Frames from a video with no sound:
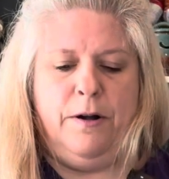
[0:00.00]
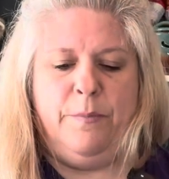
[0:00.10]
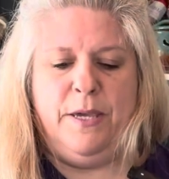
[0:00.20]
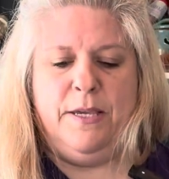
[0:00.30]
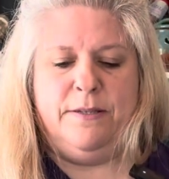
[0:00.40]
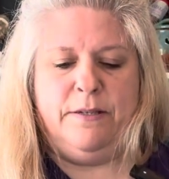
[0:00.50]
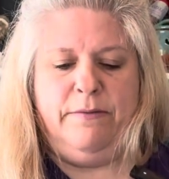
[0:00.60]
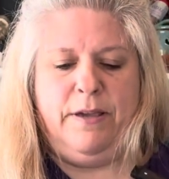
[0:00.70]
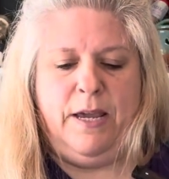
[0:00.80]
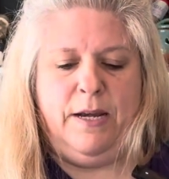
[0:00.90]
a piece
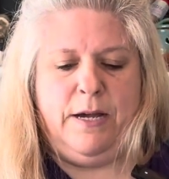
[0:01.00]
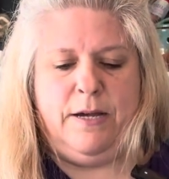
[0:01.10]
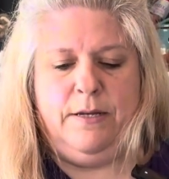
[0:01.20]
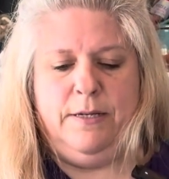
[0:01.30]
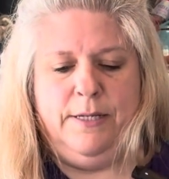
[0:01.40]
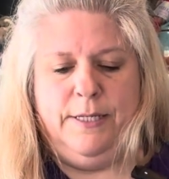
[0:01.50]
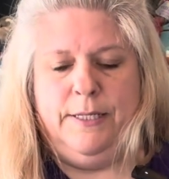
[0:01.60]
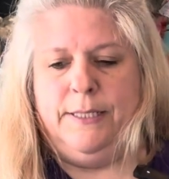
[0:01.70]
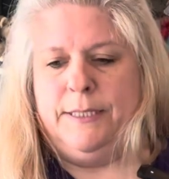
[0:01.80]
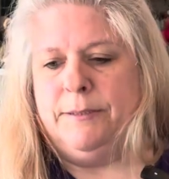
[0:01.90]
of Ada,
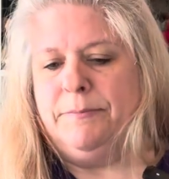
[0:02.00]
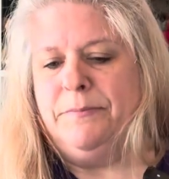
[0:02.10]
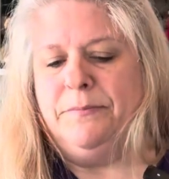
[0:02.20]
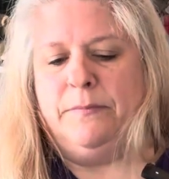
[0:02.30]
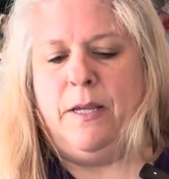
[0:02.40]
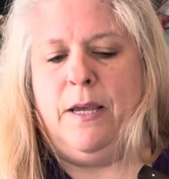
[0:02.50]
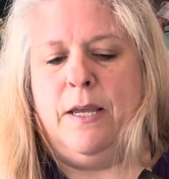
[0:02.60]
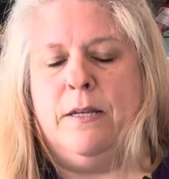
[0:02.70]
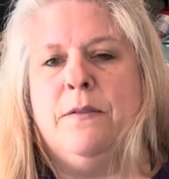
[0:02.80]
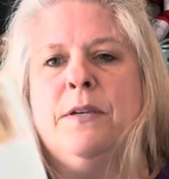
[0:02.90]

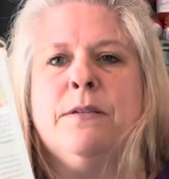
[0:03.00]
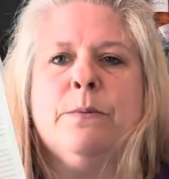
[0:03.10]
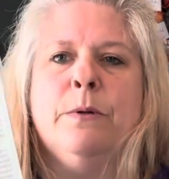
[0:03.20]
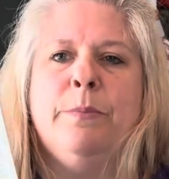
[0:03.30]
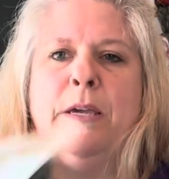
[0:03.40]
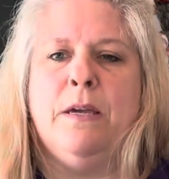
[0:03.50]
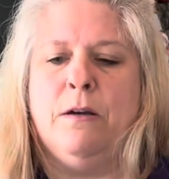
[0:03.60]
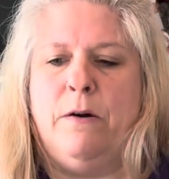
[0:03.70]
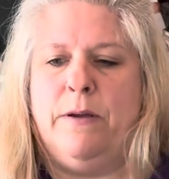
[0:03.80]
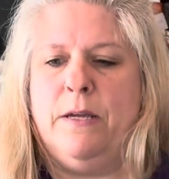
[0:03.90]
and this will be
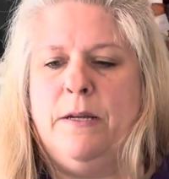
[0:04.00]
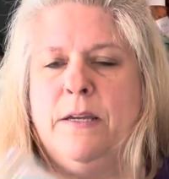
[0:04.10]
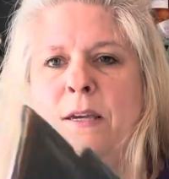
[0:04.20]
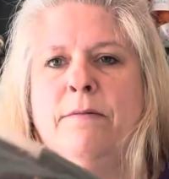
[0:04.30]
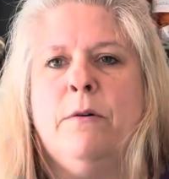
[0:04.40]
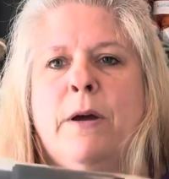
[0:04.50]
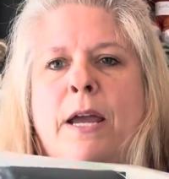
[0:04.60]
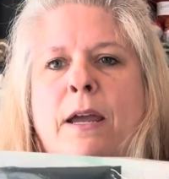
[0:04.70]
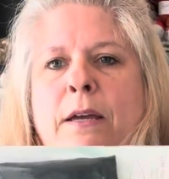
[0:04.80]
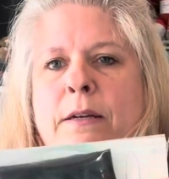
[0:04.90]
going in a
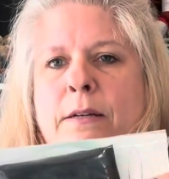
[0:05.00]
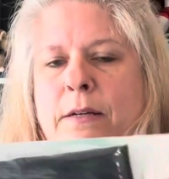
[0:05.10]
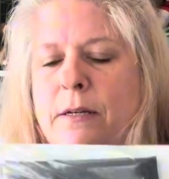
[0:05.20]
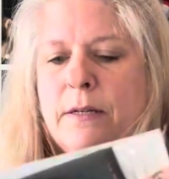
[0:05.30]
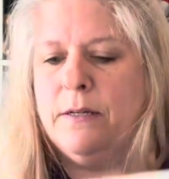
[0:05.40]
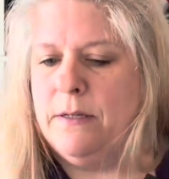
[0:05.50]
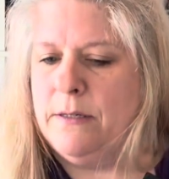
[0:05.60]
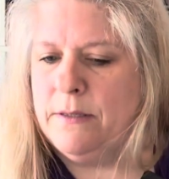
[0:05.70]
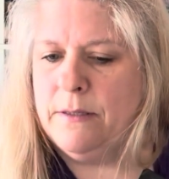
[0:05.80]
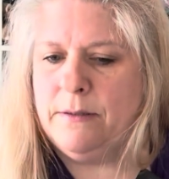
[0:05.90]
giveaway
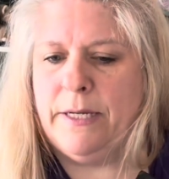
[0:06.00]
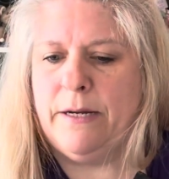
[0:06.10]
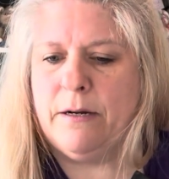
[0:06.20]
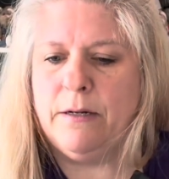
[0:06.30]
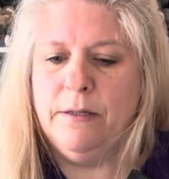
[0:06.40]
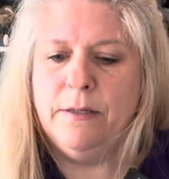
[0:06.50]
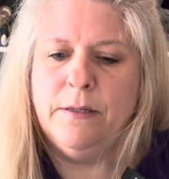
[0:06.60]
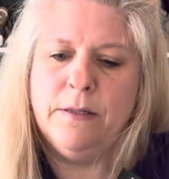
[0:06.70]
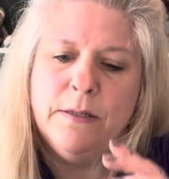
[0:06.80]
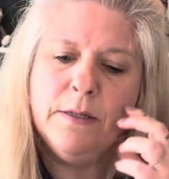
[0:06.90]
later.
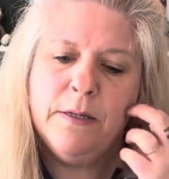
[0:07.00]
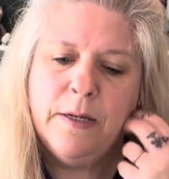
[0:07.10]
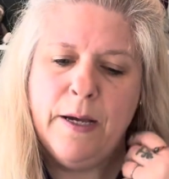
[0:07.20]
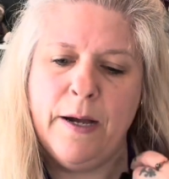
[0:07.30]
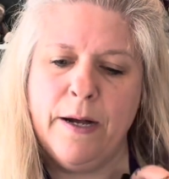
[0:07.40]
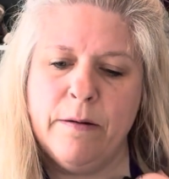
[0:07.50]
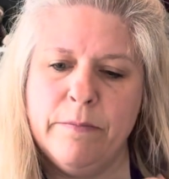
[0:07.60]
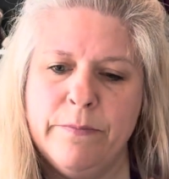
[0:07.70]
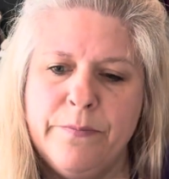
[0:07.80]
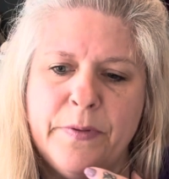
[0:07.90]

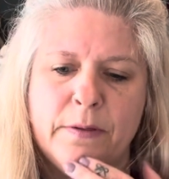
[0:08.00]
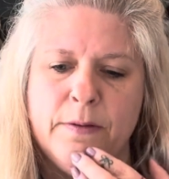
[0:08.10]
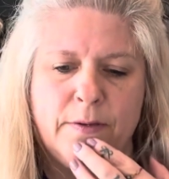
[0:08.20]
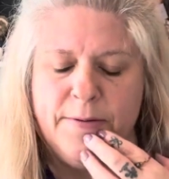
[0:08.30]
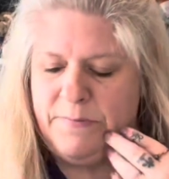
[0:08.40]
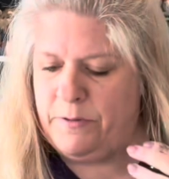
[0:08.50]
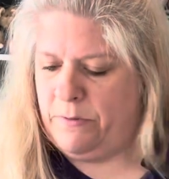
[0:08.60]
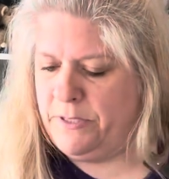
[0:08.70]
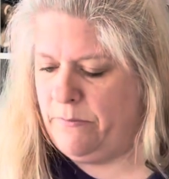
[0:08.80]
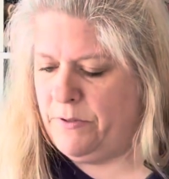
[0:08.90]
After
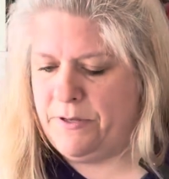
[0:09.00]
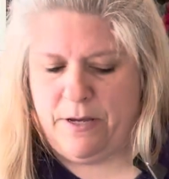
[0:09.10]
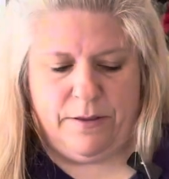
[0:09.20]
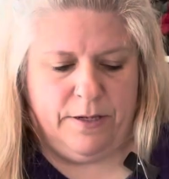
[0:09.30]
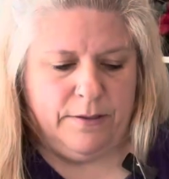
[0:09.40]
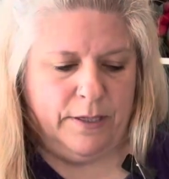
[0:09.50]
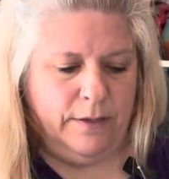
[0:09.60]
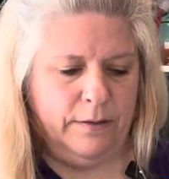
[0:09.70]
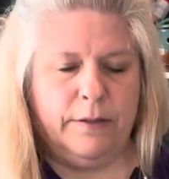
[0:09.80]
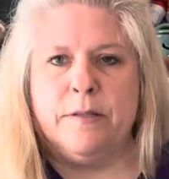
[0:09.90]
we're done with all this,
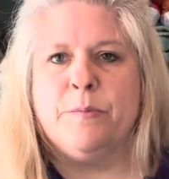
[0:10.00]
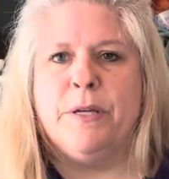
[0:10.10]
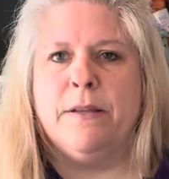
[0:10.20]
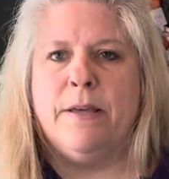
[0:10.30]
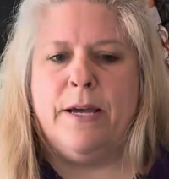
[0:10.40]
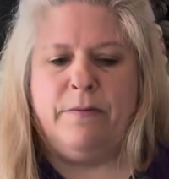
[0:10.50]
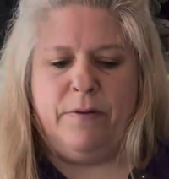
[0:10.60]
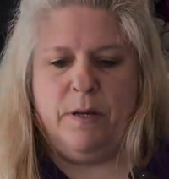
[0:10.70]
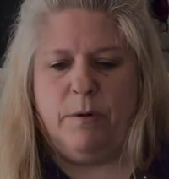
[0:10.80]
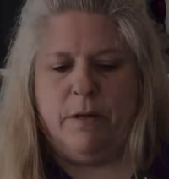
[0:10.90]
I'll explain that if
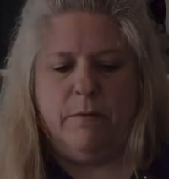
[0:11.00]
anybody